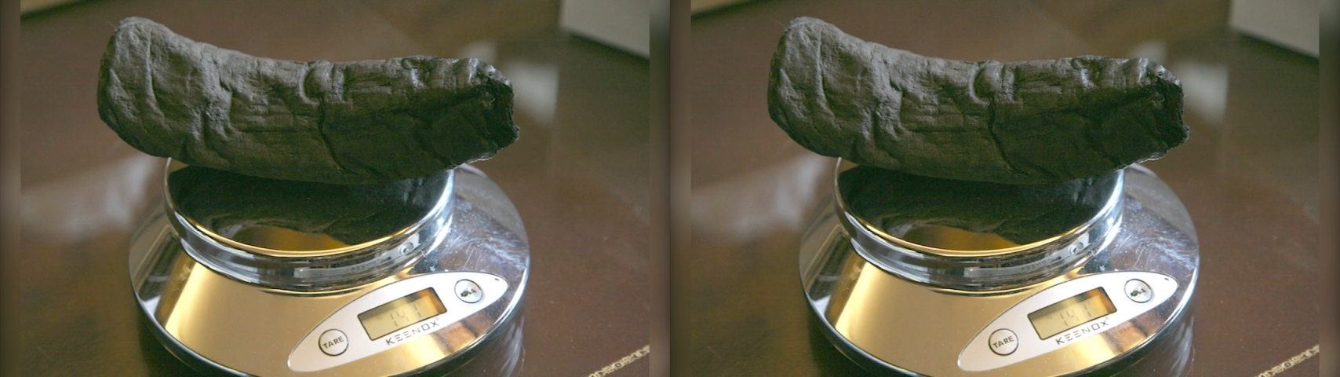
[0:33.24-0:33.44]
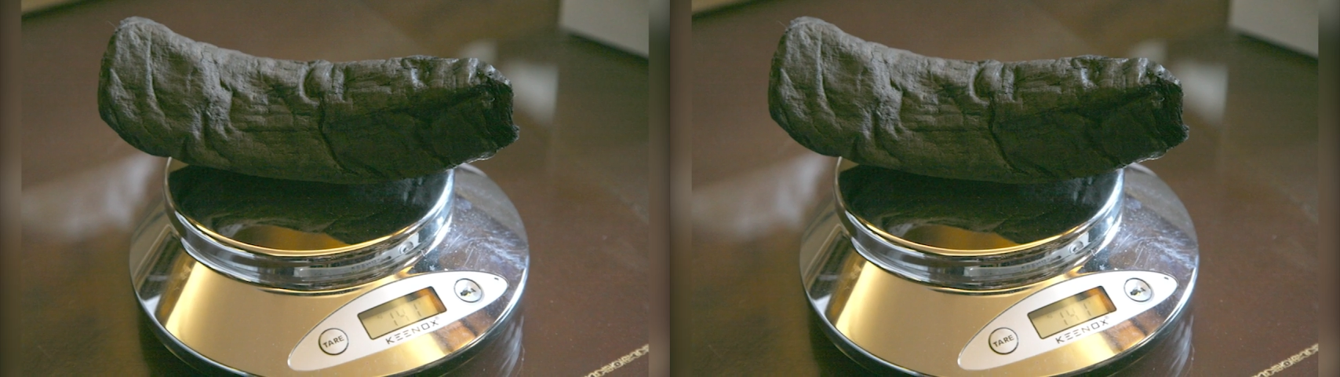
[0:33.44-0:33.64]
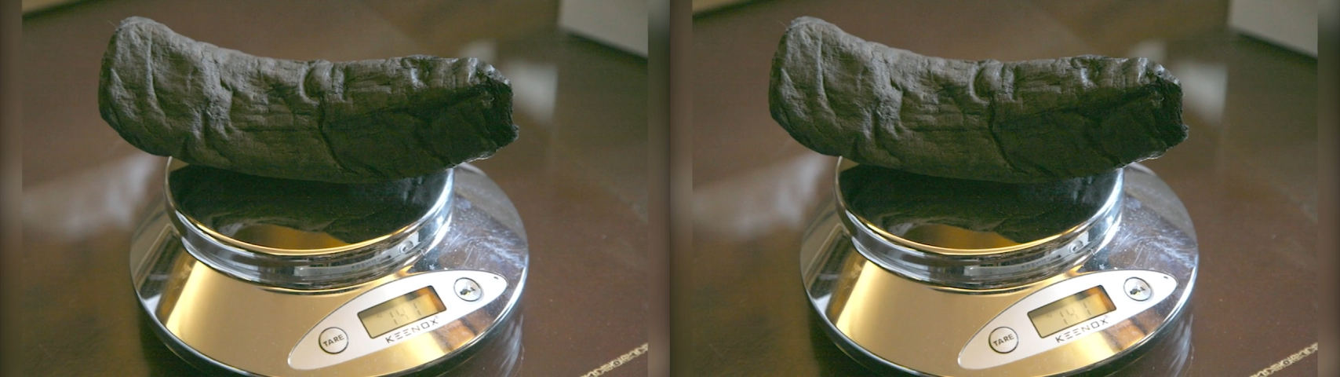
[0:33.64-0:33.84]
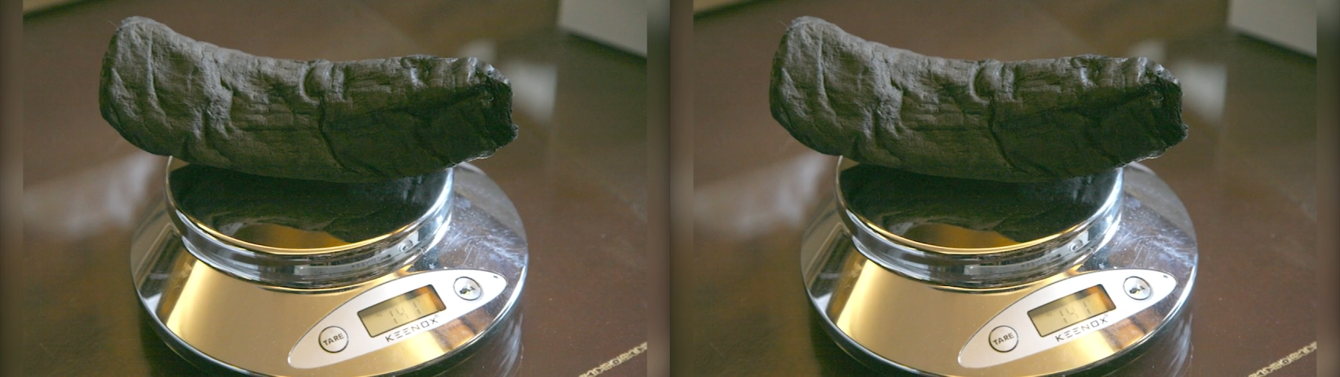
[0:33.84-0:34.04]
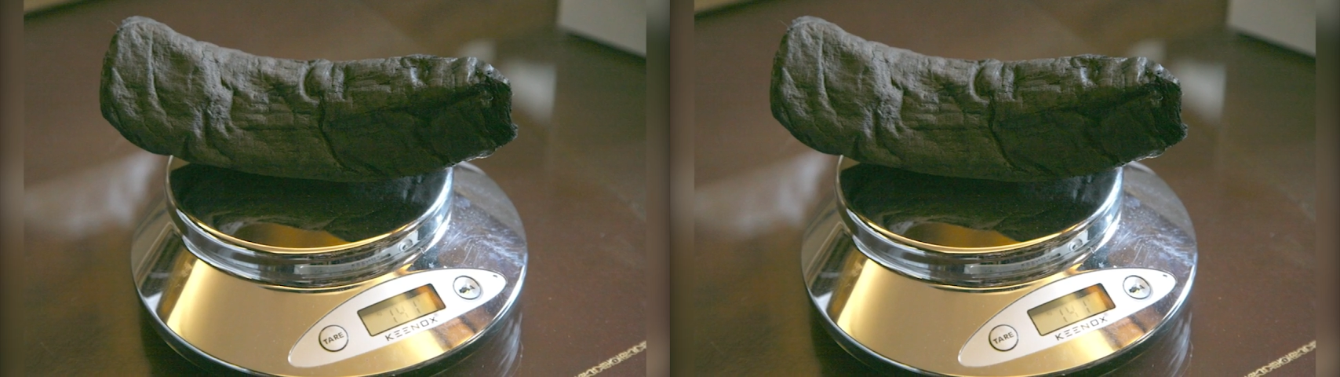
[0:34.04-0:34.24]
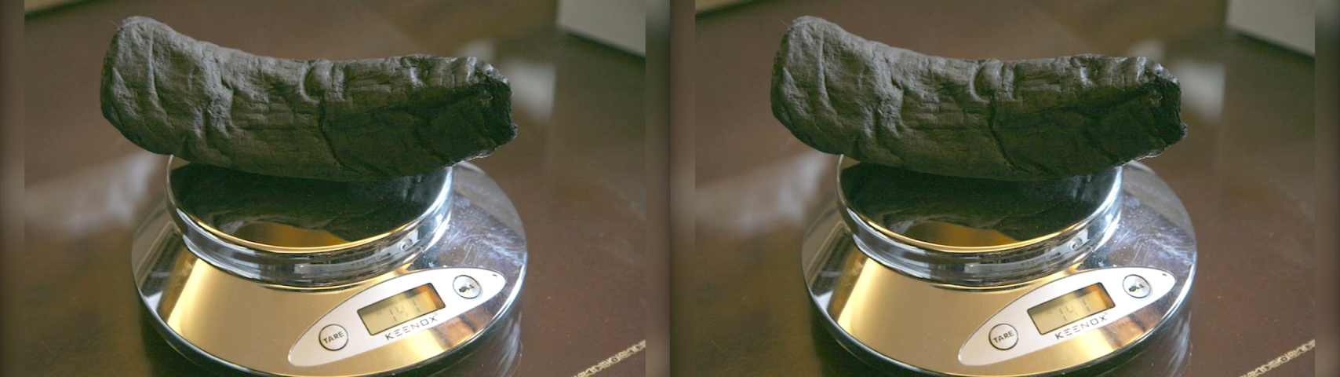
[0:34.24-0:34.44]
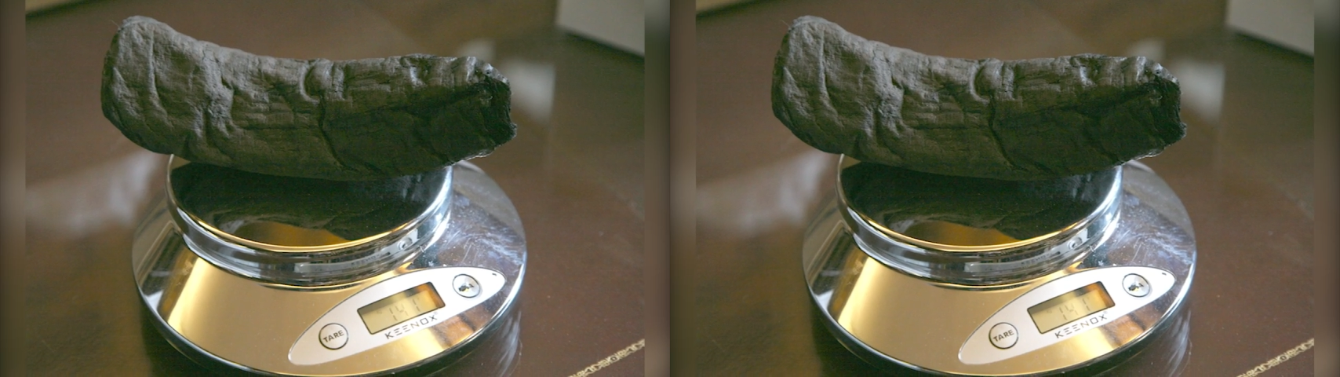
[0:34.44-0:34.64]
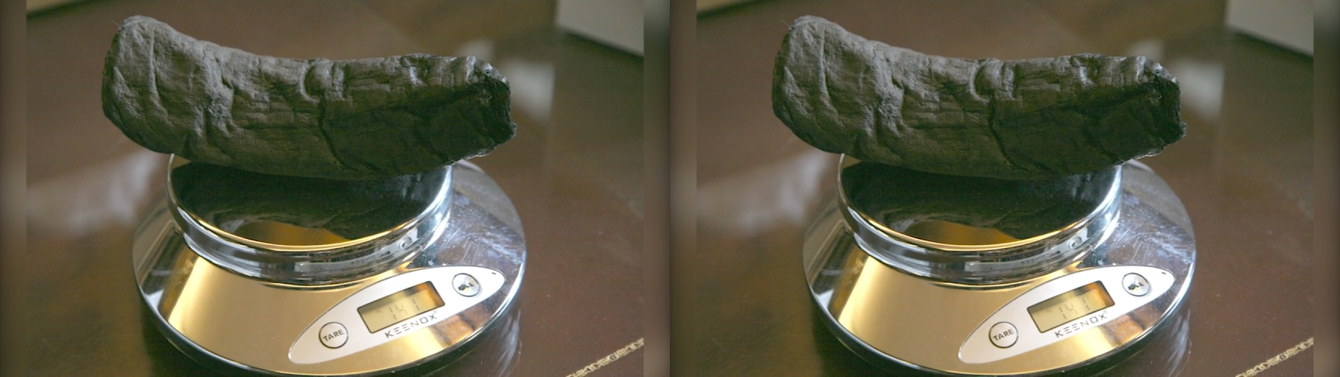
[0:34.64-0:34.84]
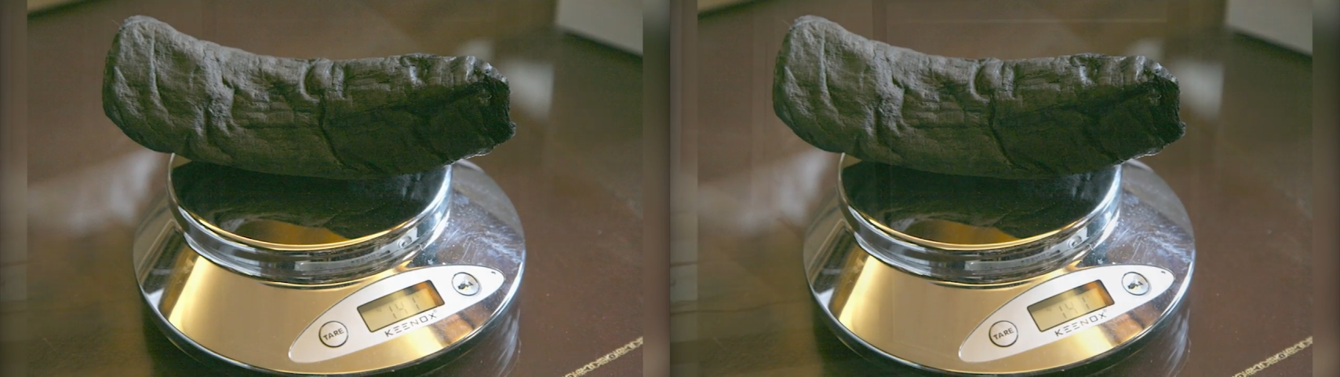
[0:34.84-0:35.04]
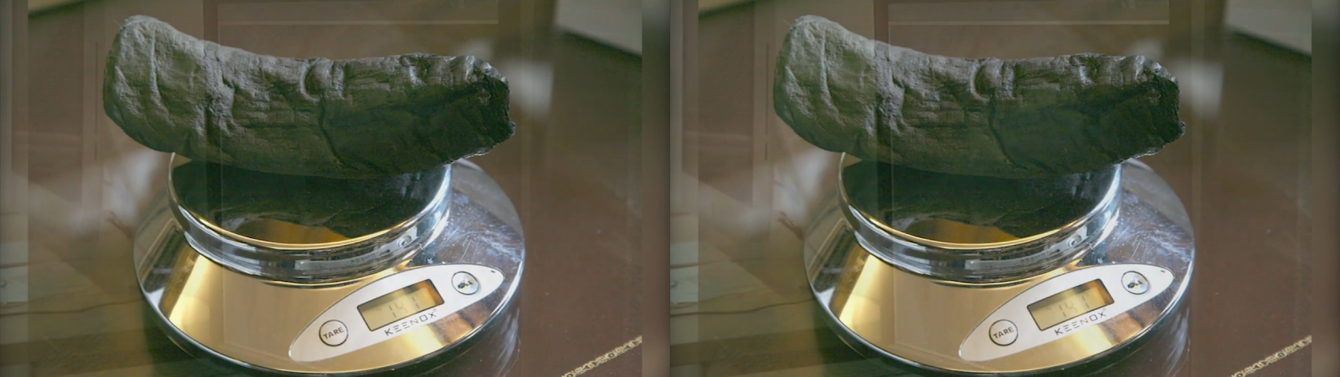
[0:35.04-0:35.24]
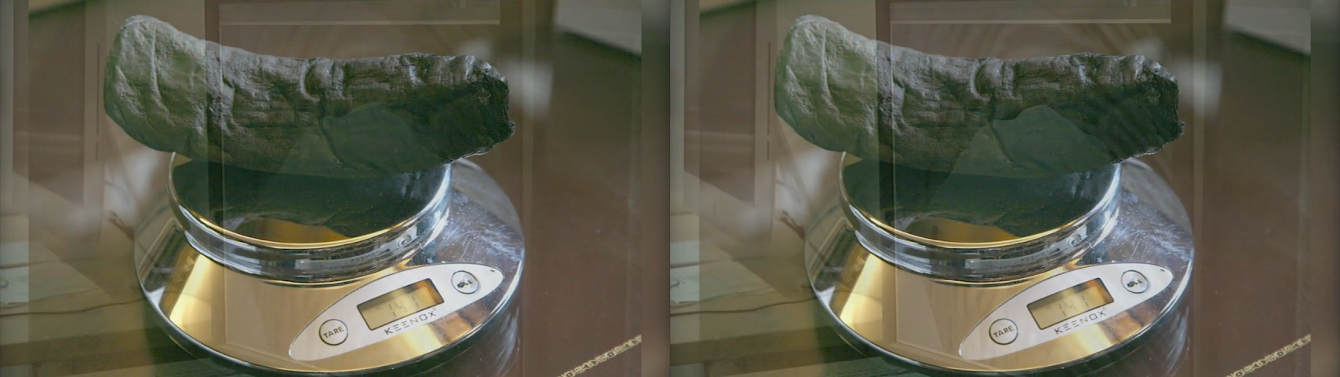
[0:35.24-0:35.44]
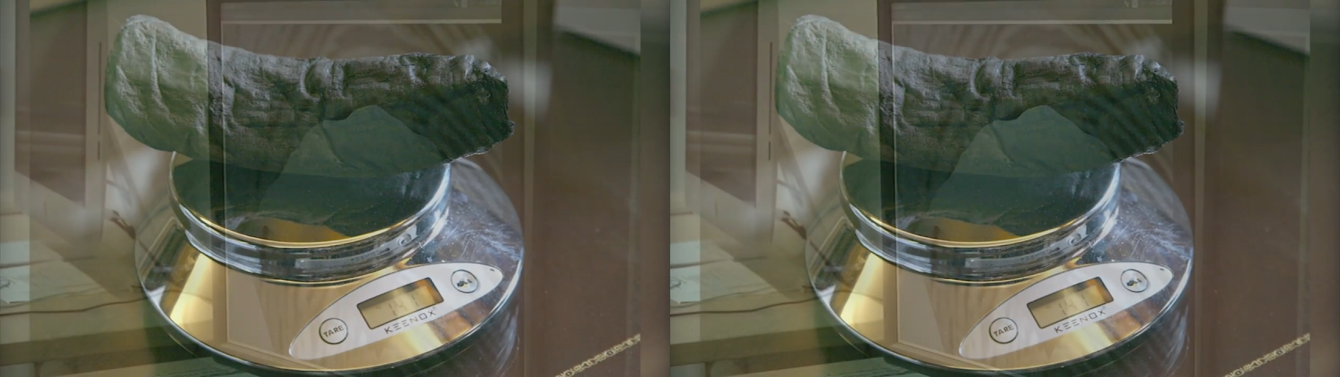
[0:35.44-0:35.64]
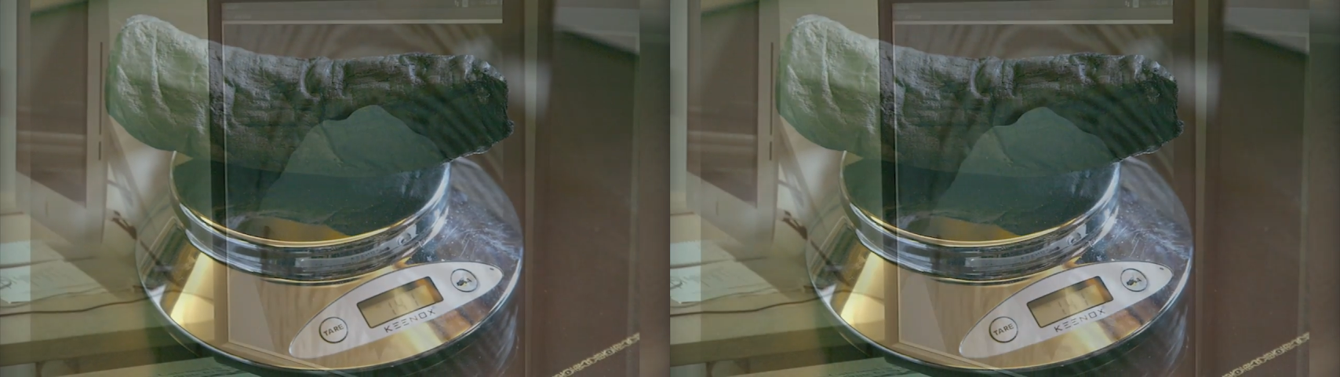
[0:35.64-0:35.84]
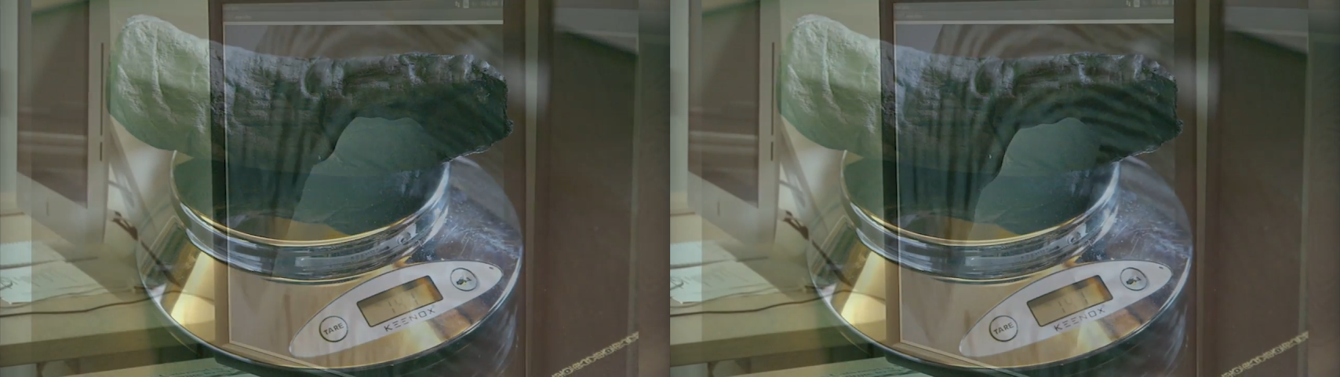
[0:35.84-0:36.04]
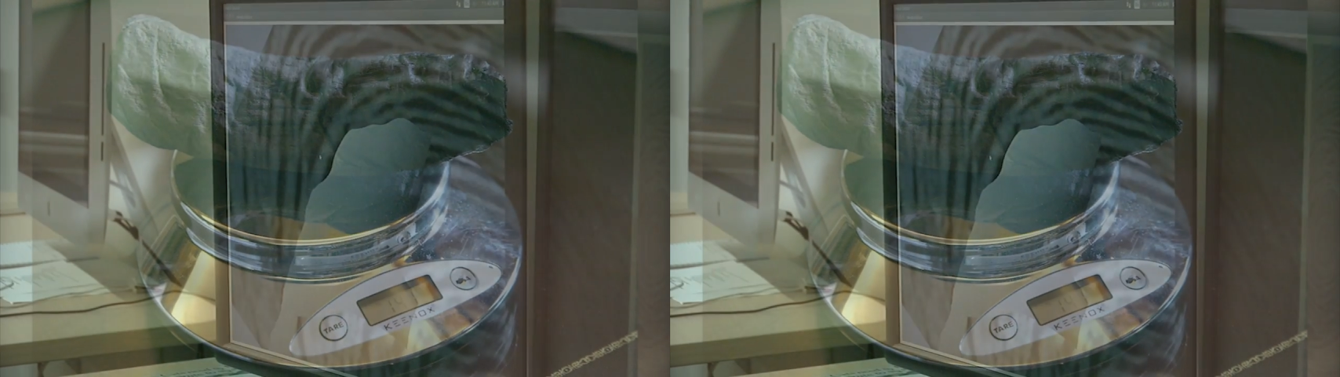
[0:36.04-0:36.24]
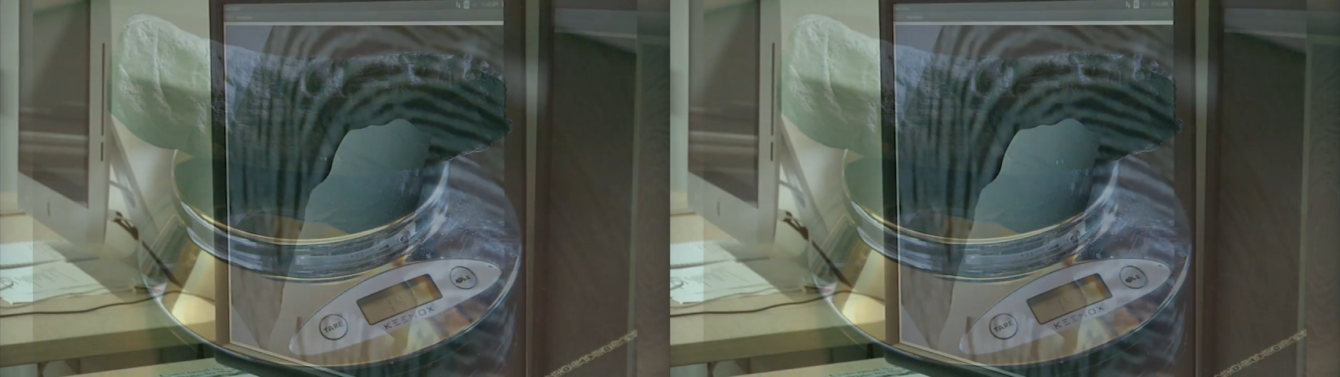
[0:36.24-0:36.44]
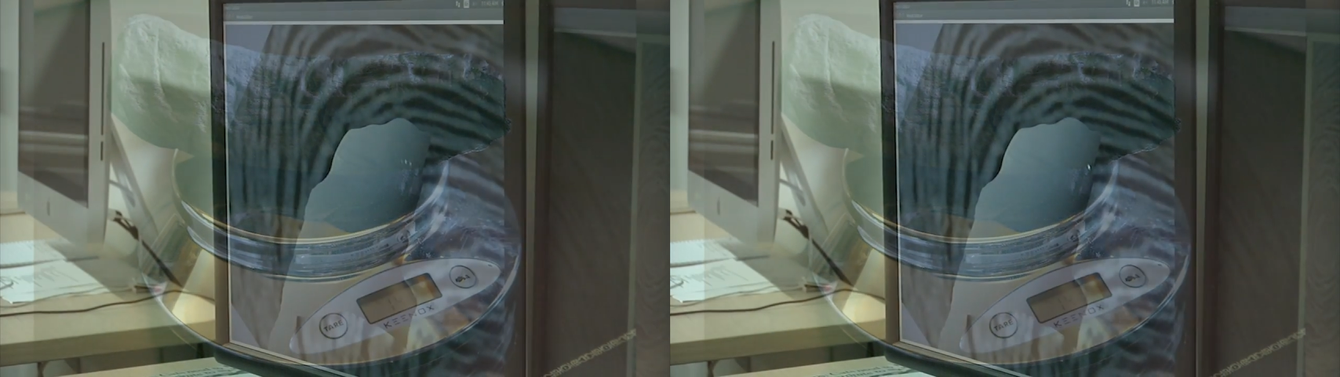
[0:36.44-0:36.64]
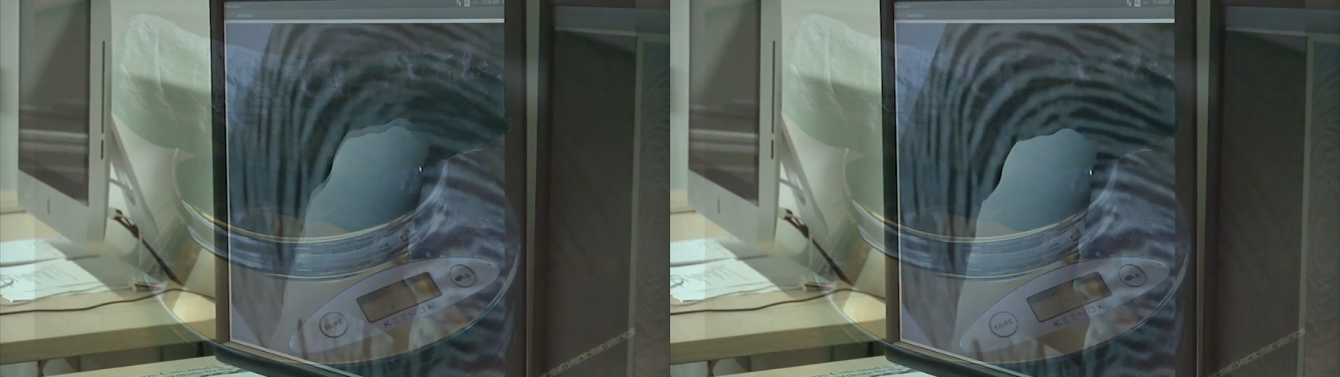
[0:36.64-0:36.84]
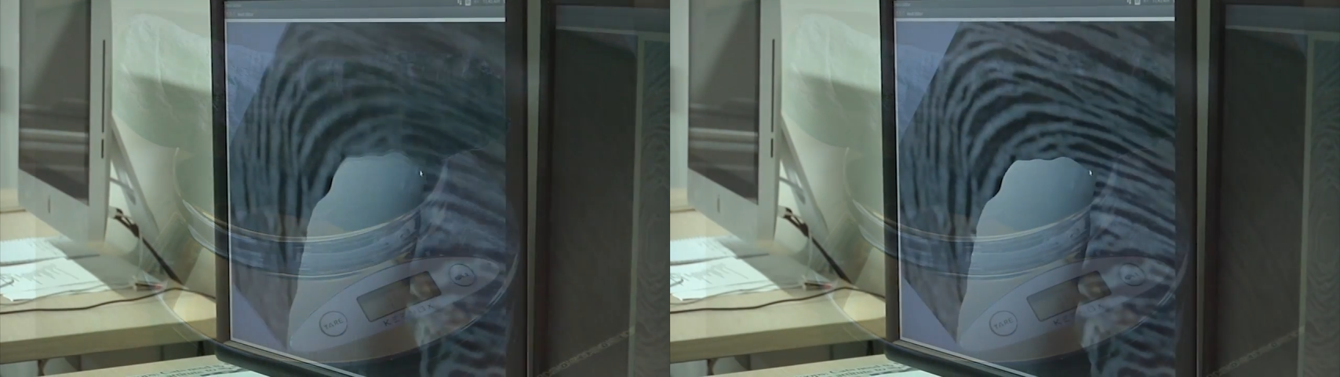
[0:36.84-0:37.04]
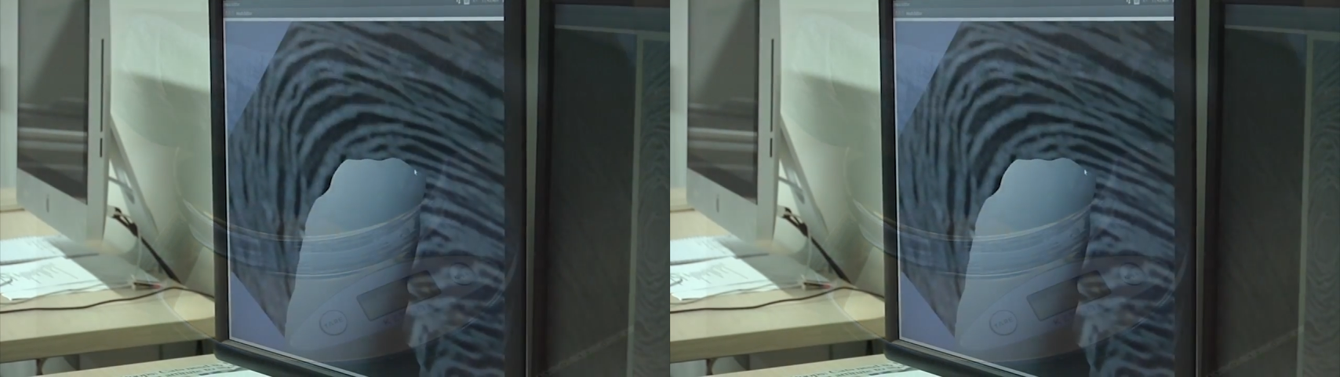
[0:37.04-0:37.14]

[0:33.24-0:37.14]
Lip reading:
No face is visible, so there are no lips to read.